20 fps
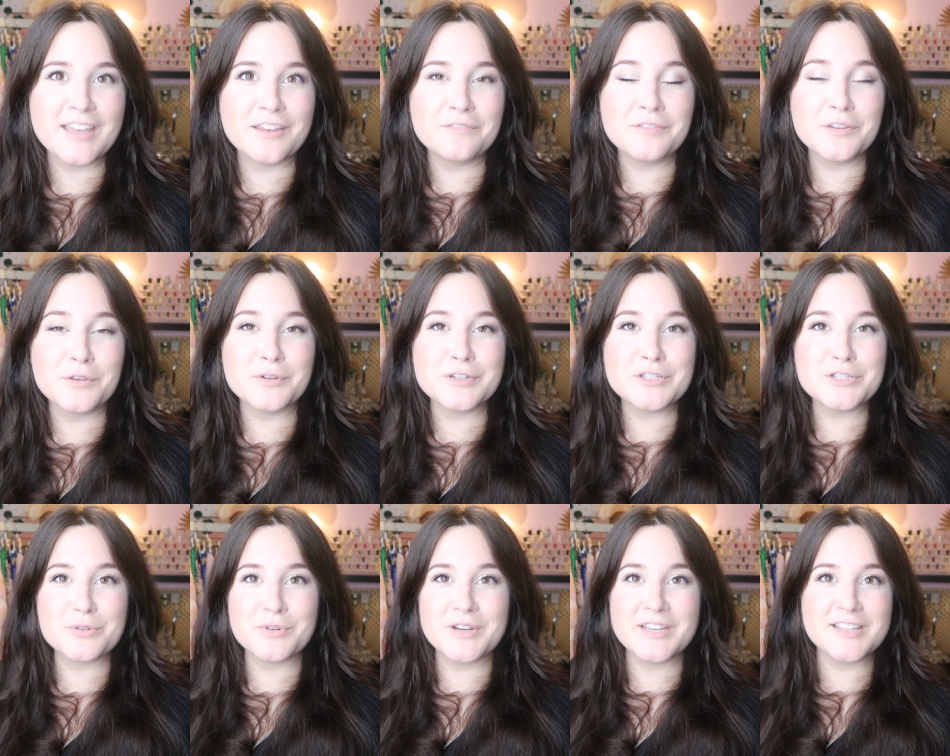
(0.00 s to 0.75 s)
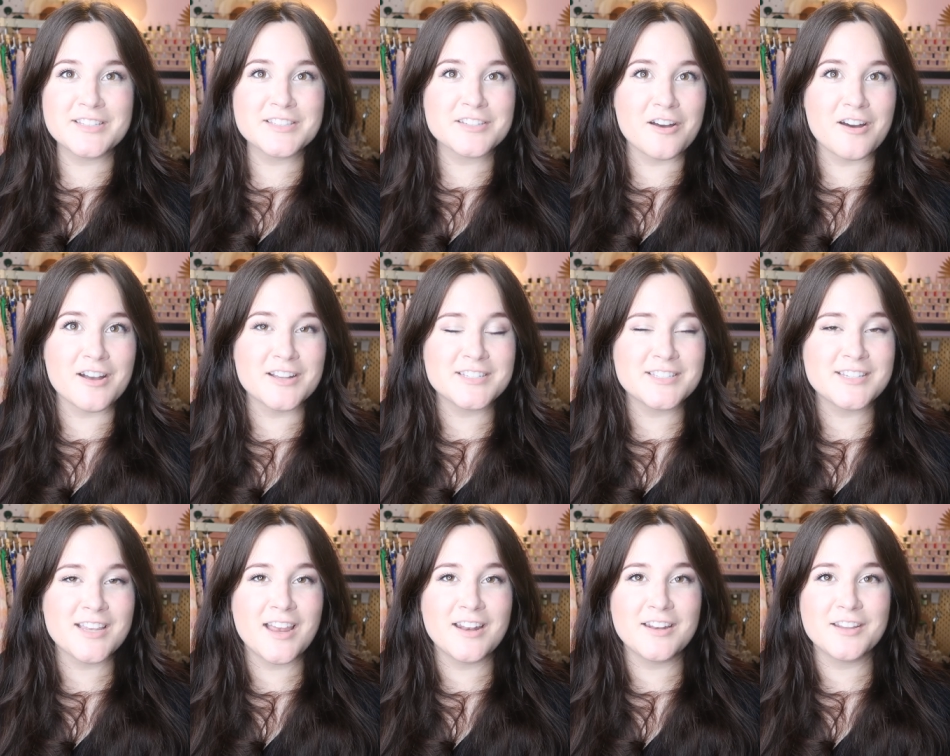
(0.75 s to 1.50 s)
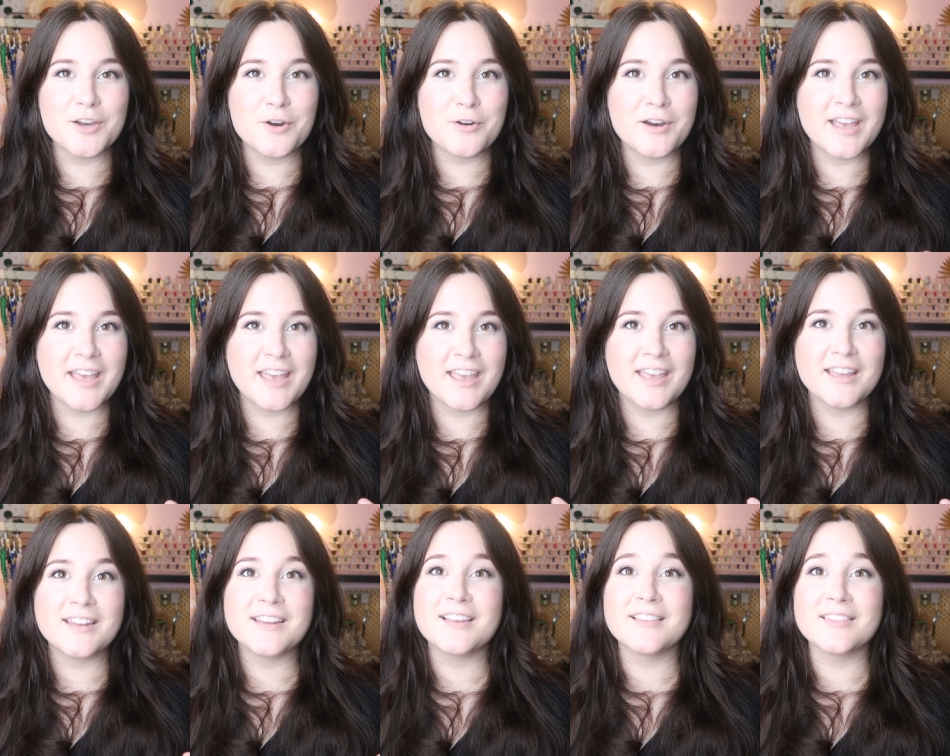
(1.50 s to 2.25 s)
If you enjoy this content, go
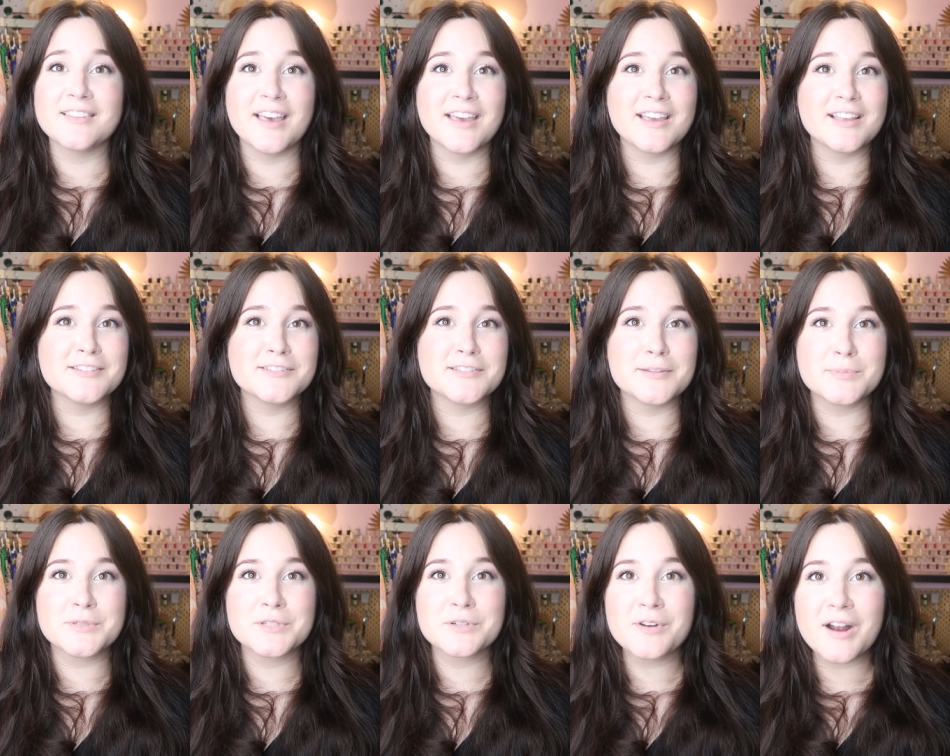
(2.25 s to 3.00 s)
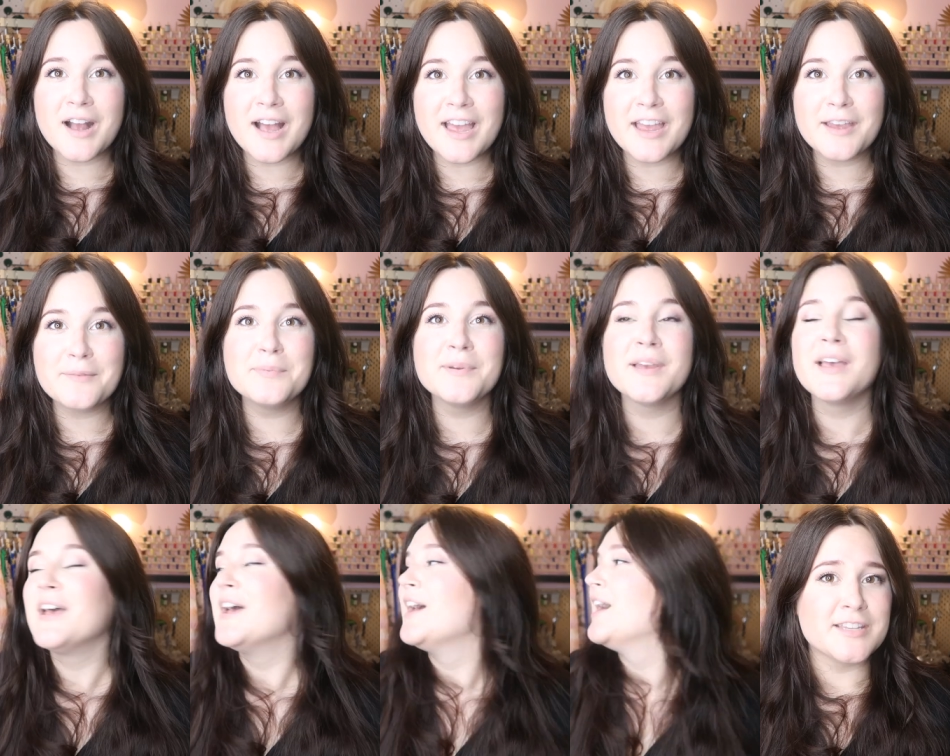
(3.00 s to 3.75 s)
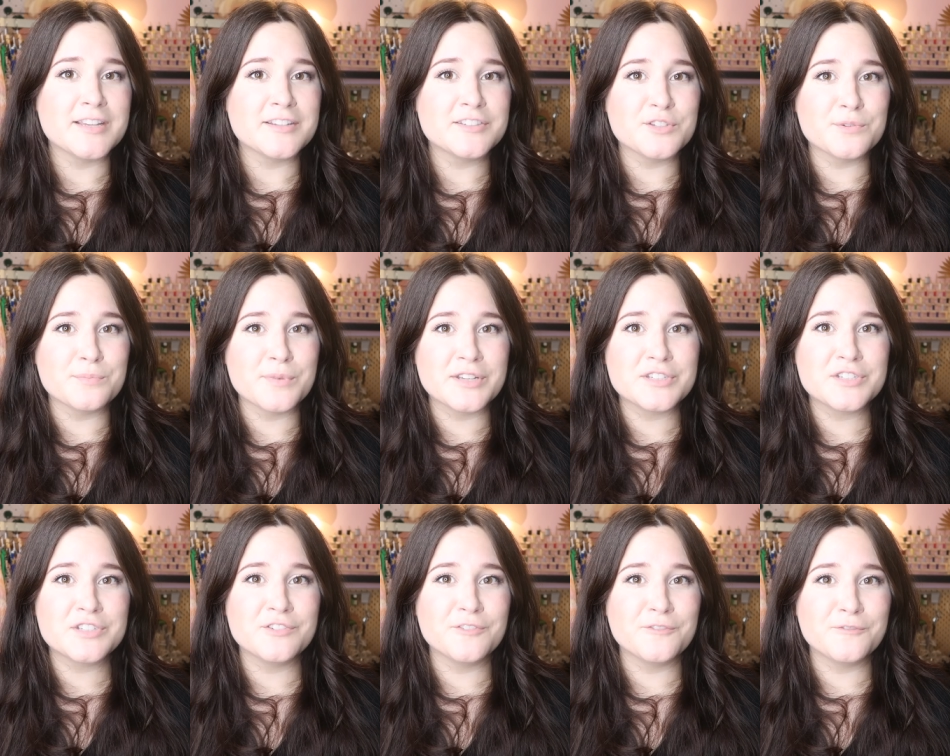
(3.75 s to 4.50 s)
ahead and like and subscribe. Thanks so
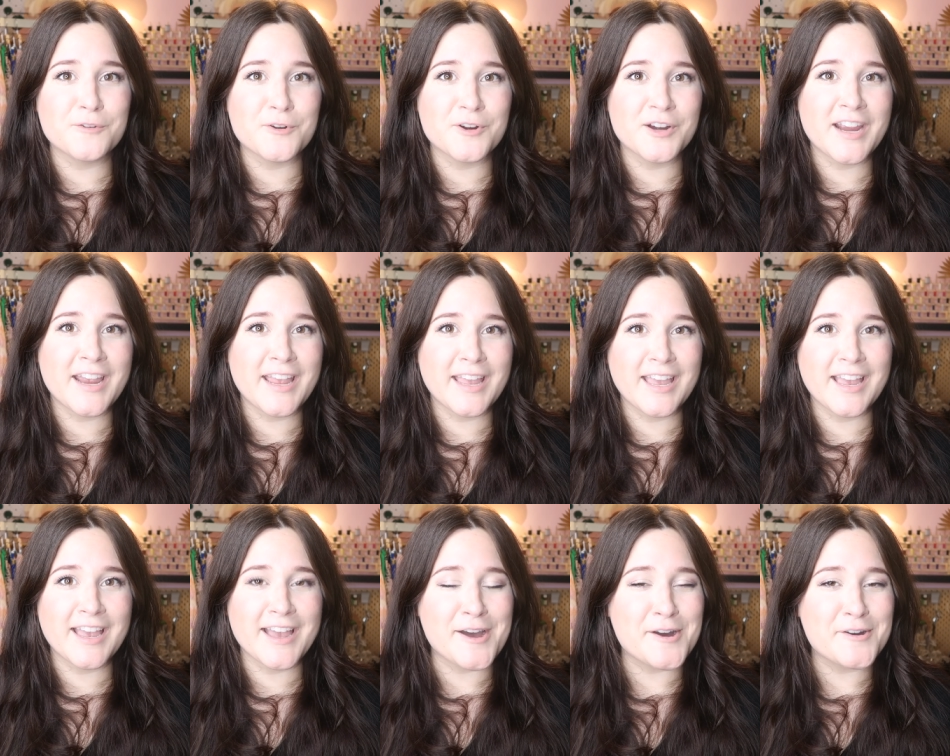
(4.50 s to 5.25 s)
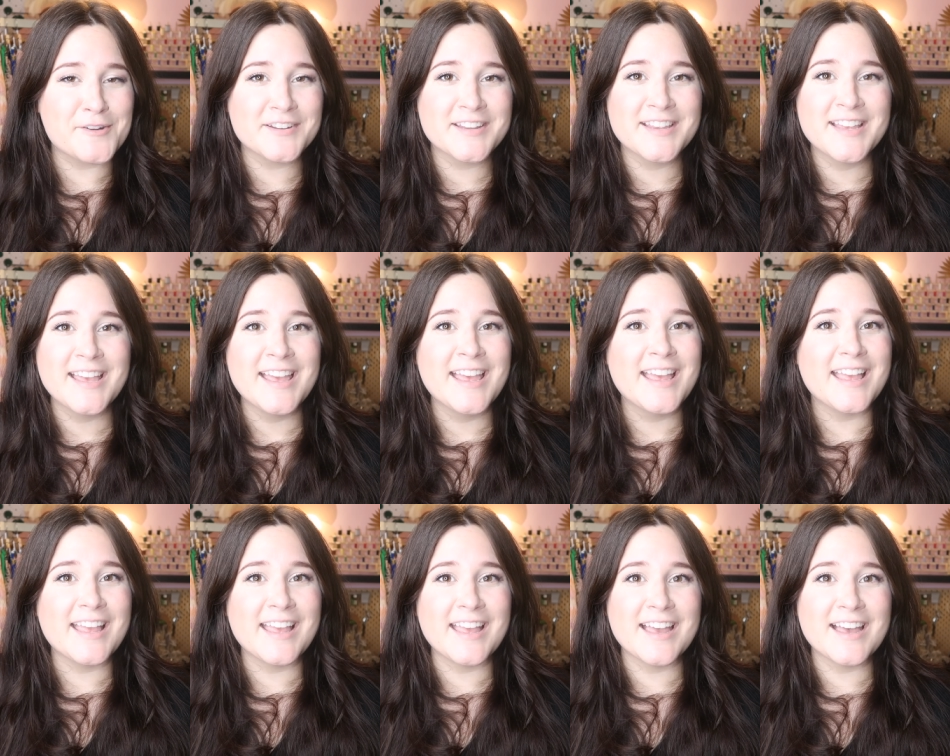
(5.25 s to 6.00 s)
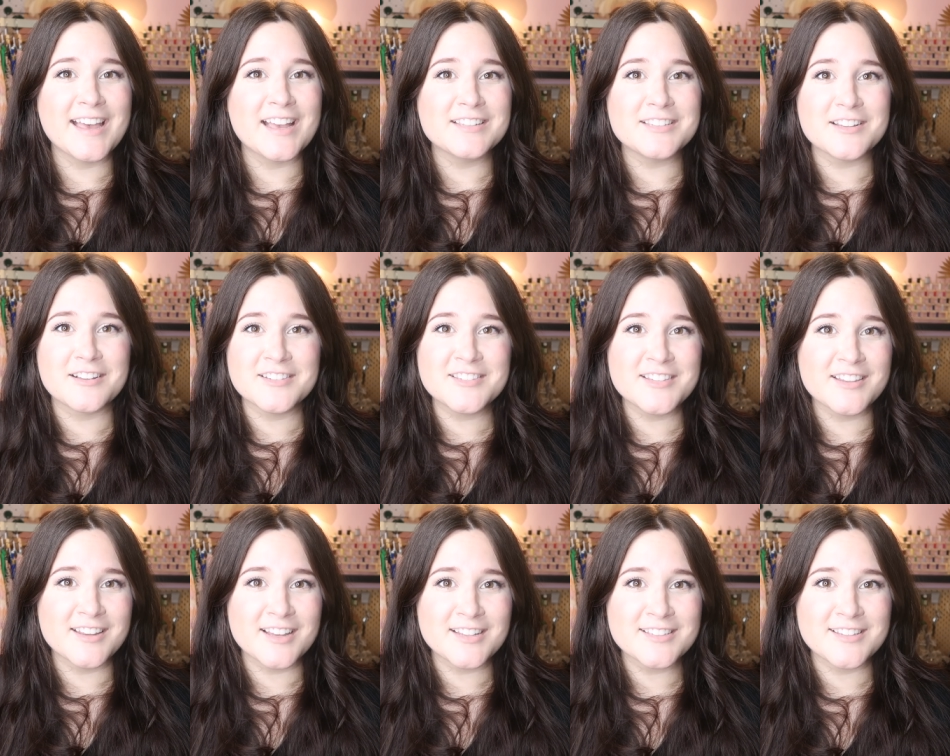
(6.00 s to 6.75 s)
much for hanging out, and I'll
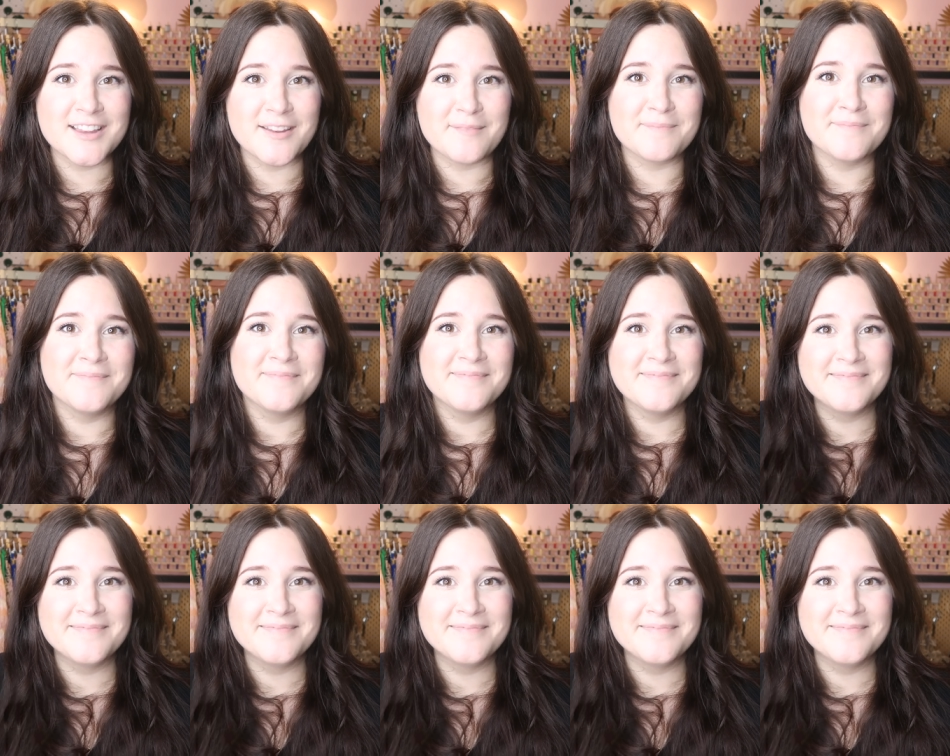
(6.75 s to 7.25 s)
see you next time.